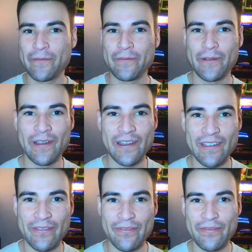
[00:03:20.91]
where
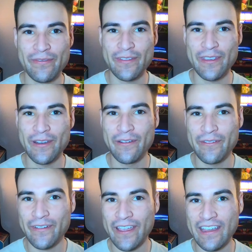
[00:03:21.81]
if you
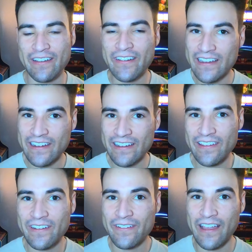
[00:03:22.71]
don't like clutter, you
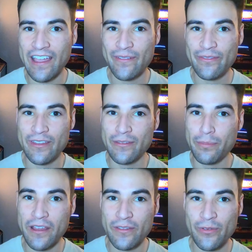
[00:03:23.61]
don't have the
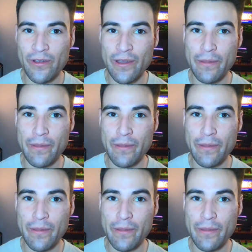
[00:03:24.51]
space for it.